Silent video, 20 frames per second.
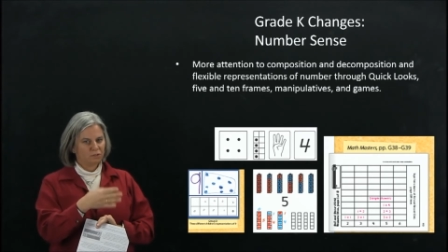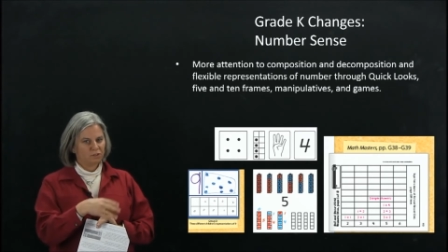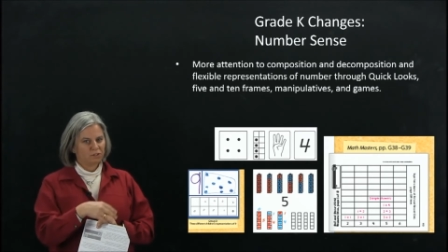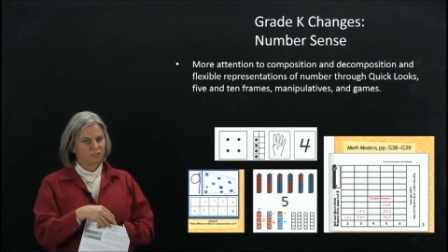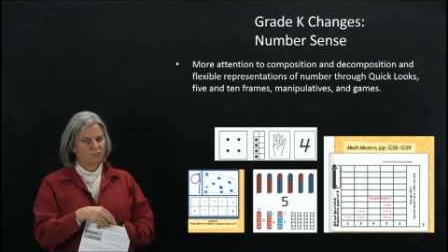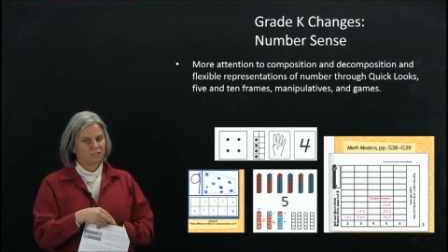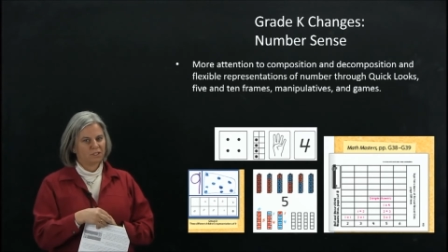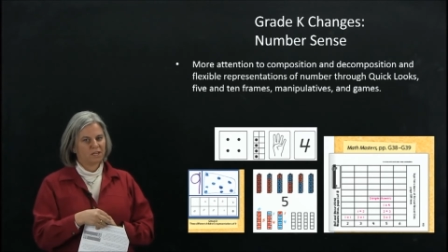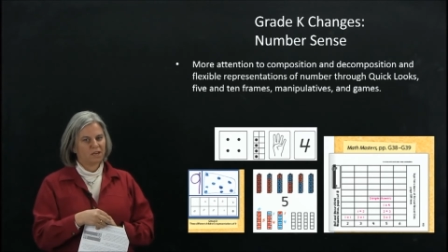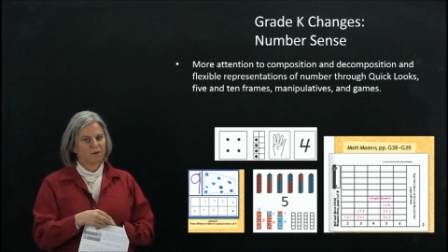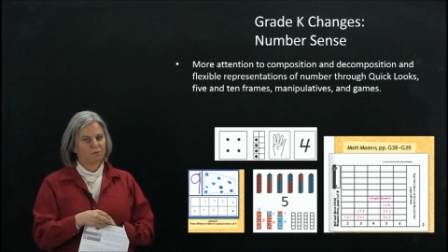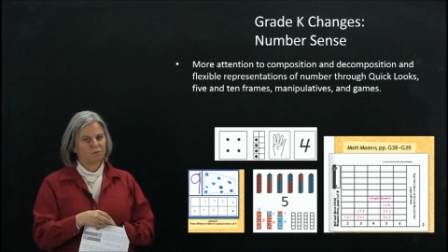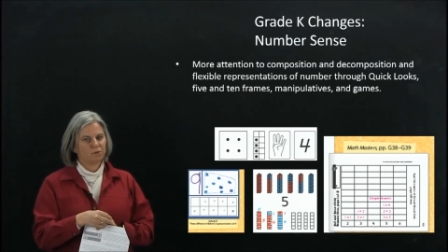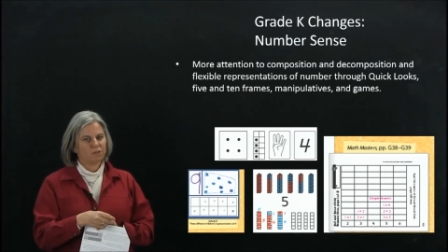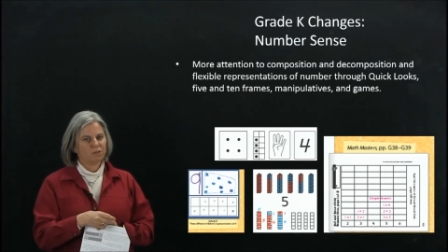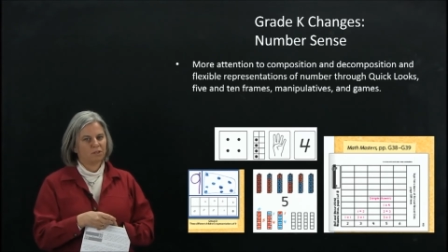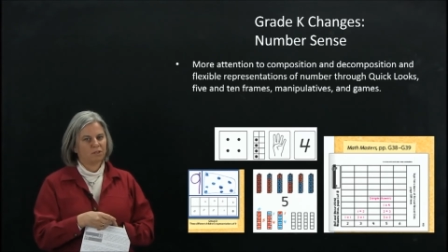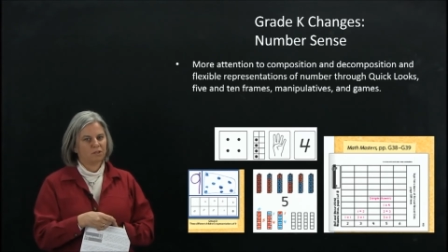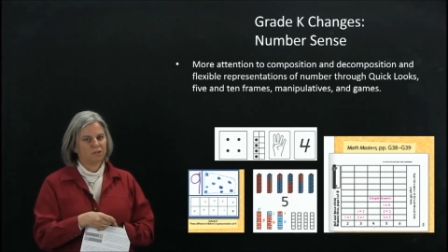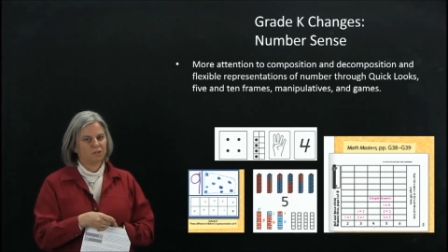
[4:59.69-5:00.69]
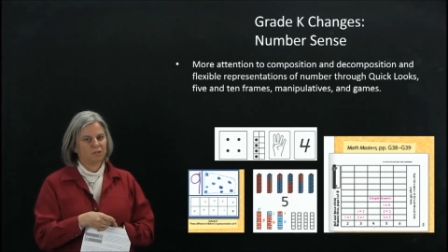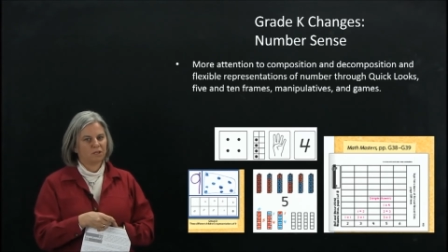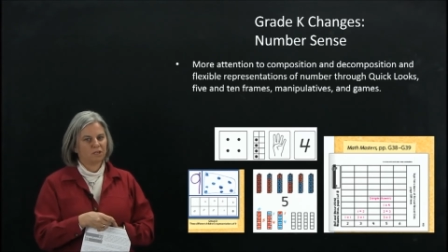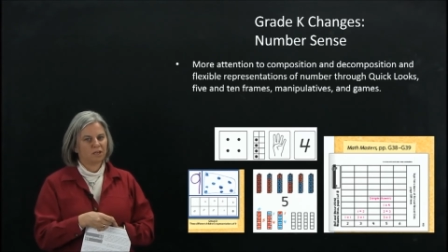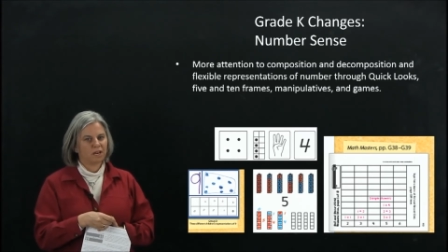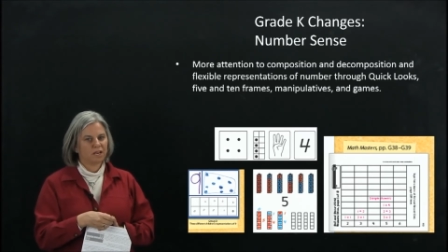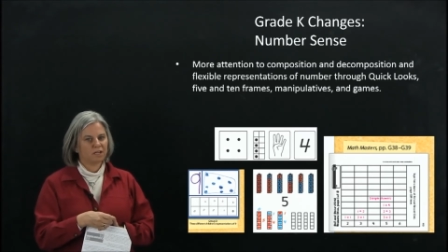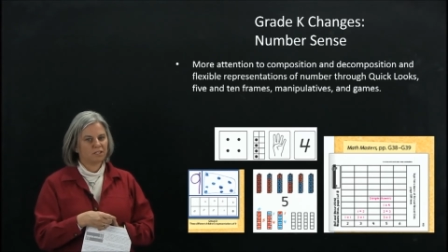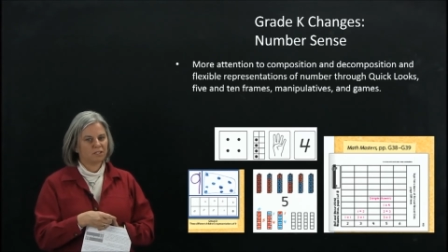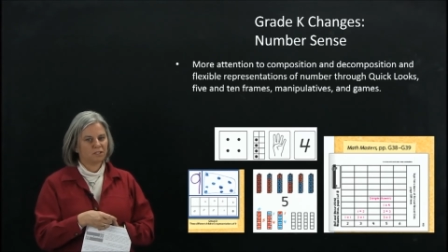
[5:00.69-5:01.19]
You can see that with the
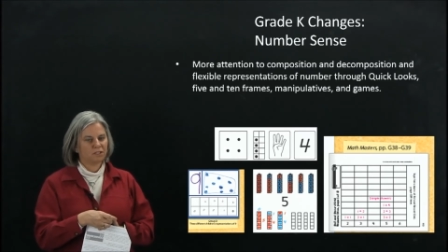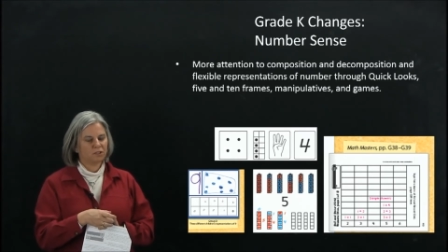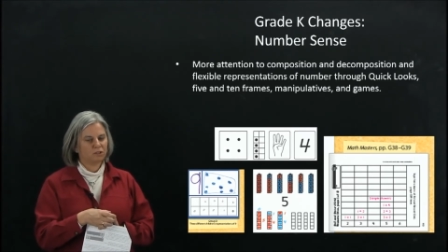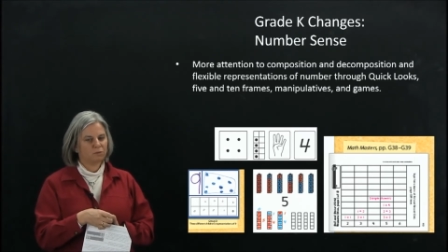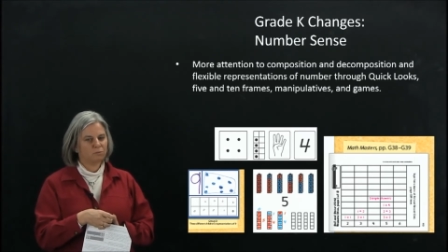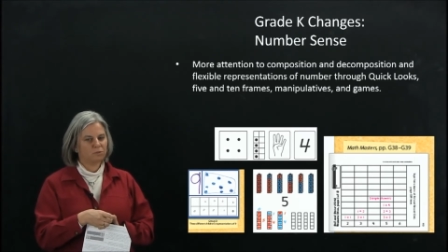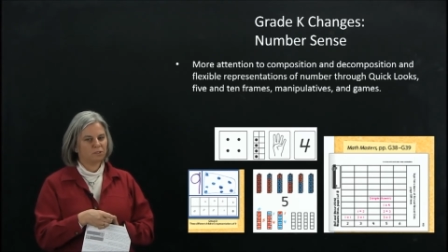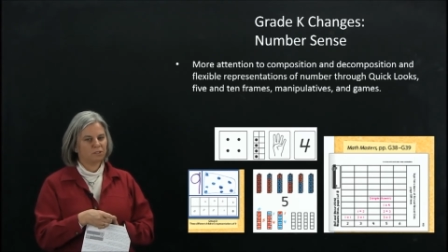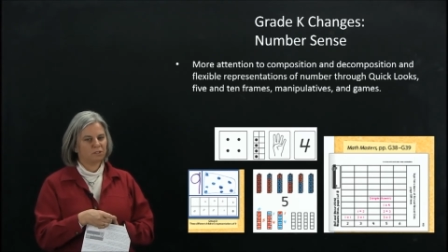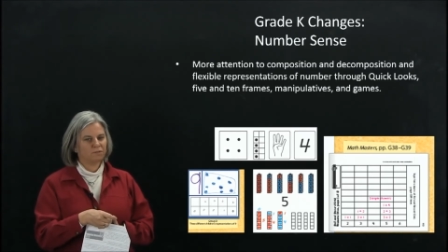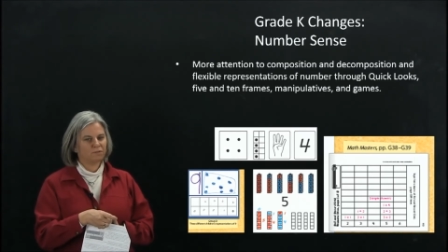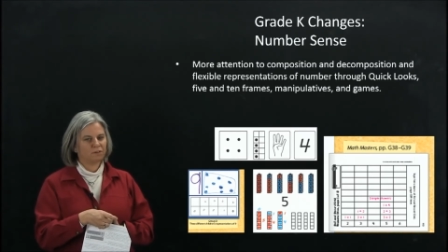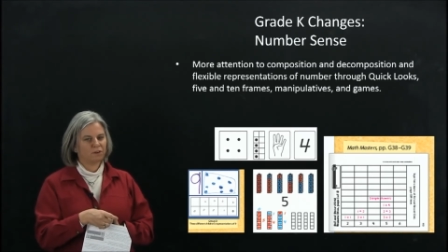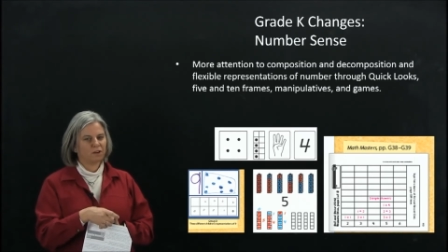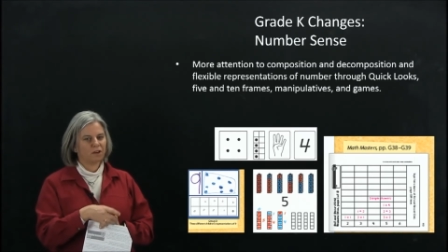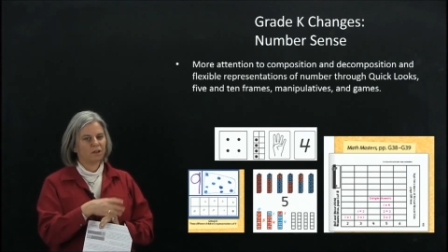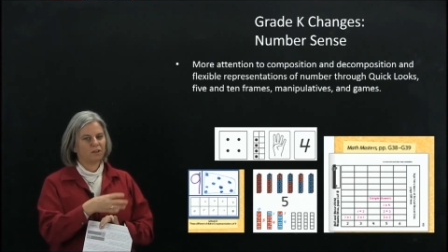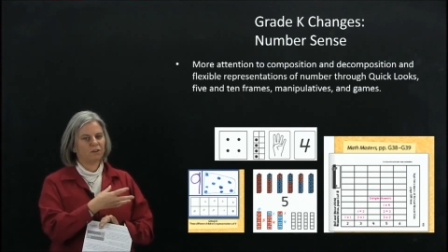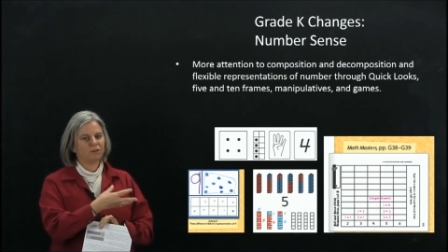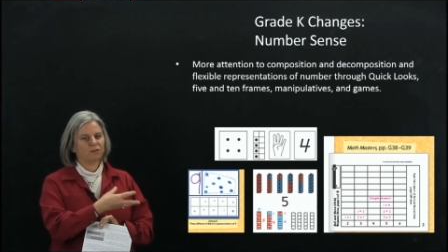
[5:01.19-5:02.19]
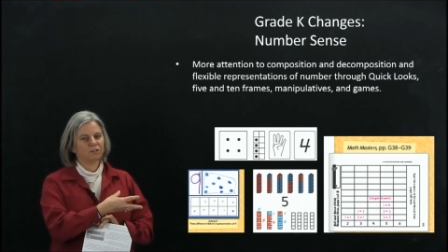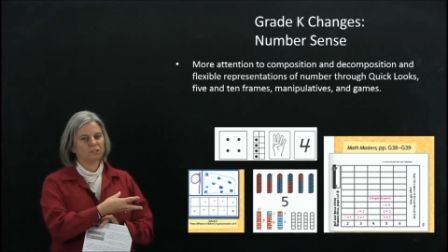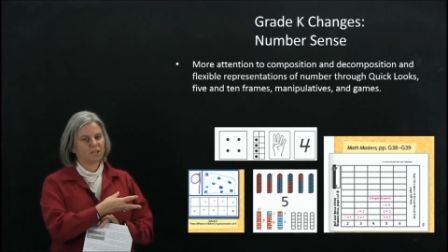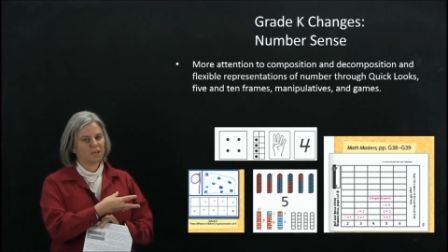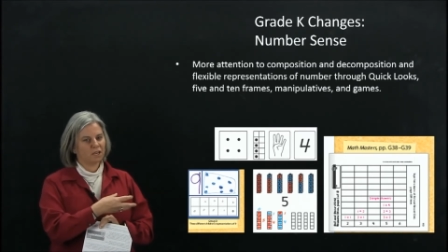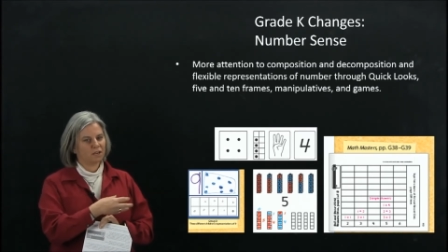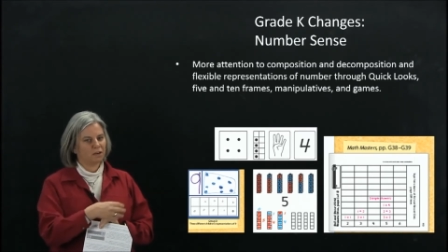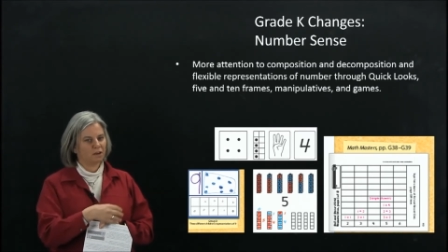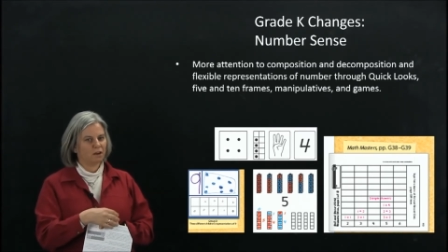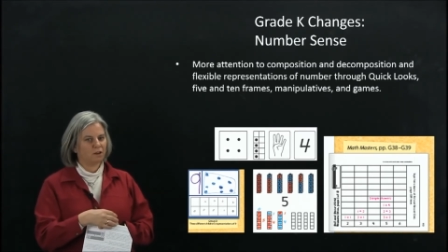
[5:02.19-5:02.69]
connecting cubes in different colors
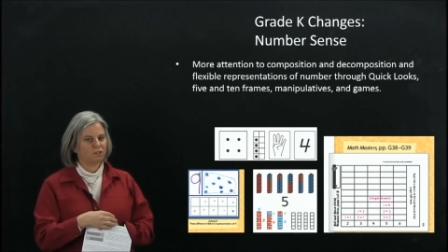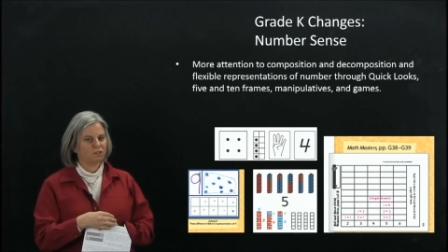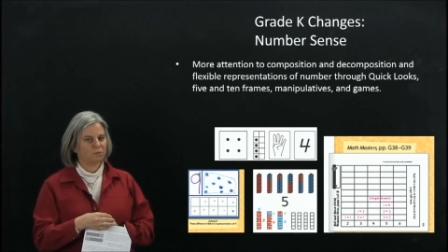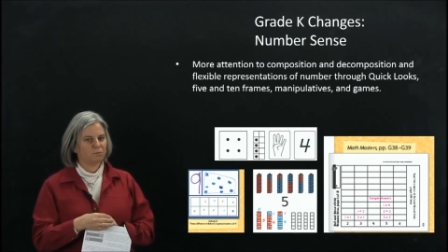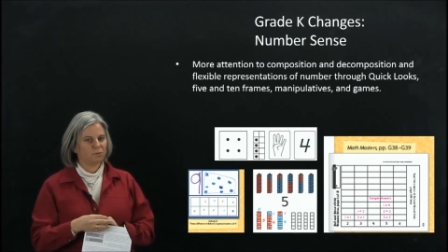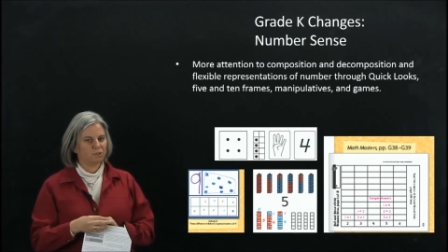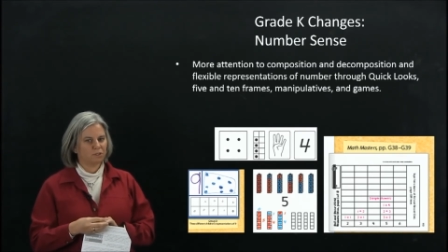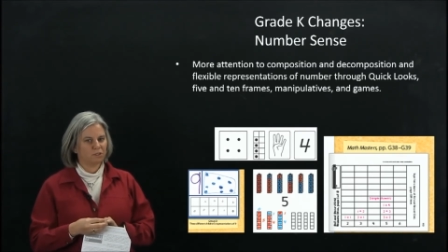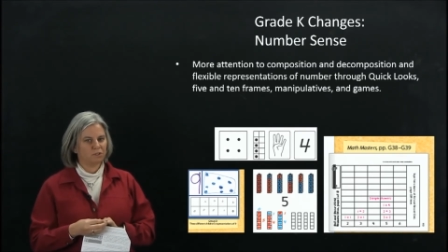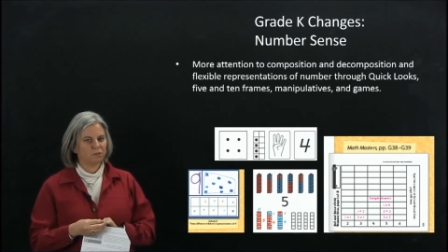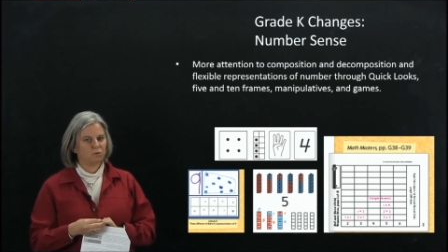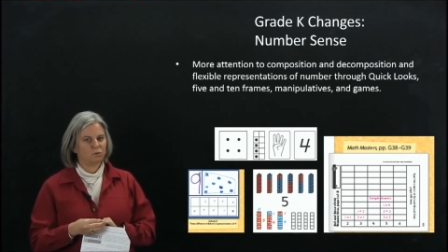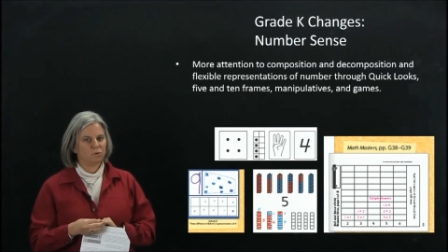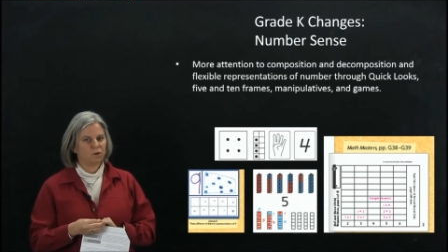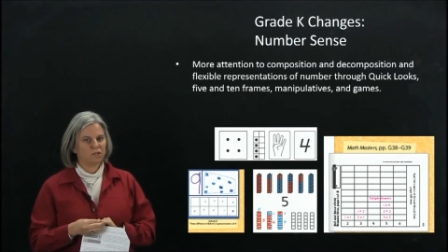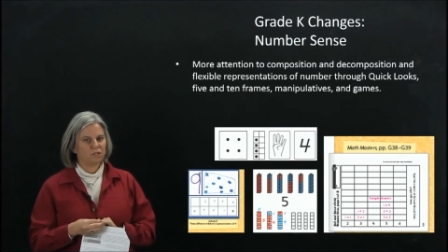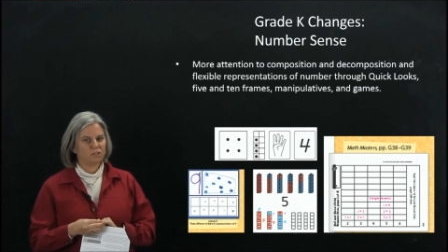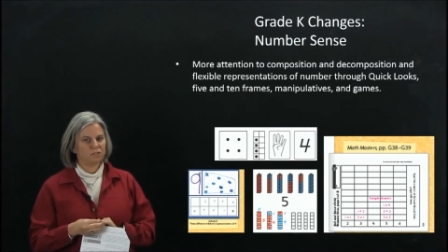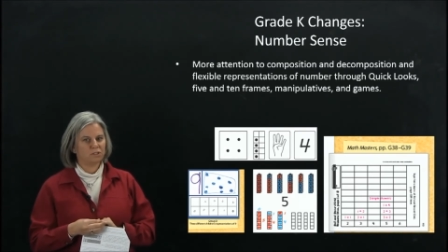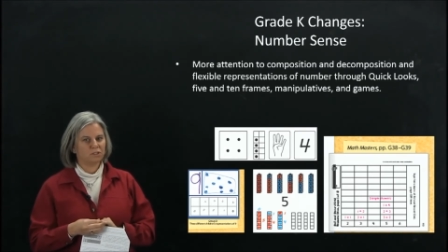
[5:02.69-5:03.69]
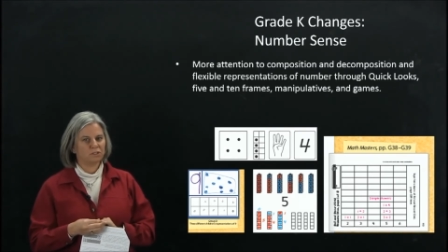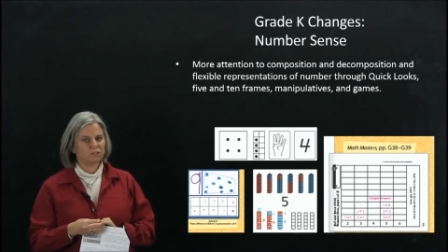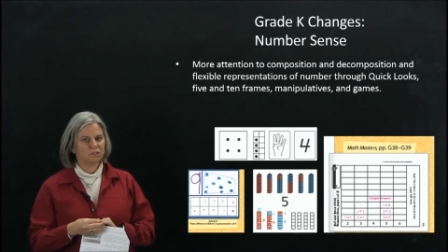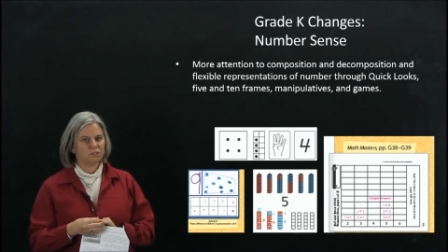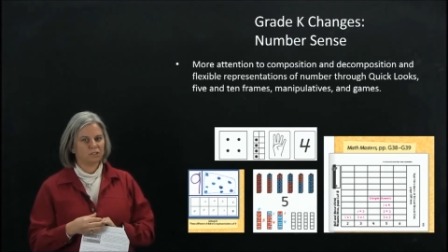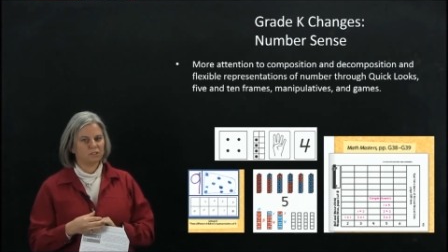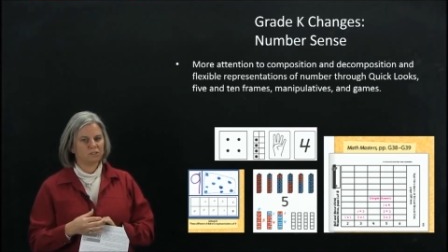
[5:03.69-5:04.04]
and ultimately equations.